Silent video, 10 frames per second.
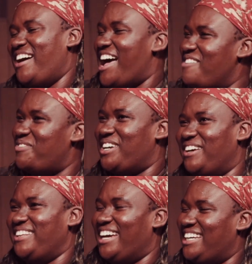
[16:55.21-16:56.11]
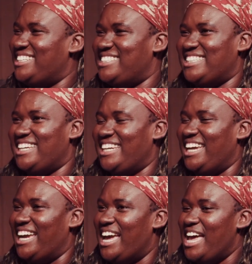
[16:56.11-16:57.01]
happy-go-lucky
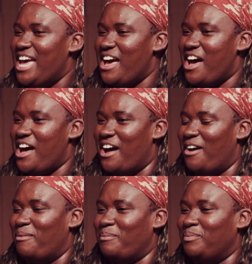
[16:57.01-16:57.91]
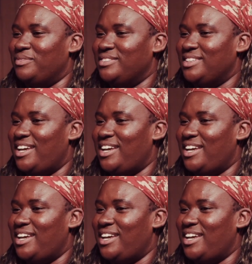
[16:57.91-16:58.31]
Sydney." Um,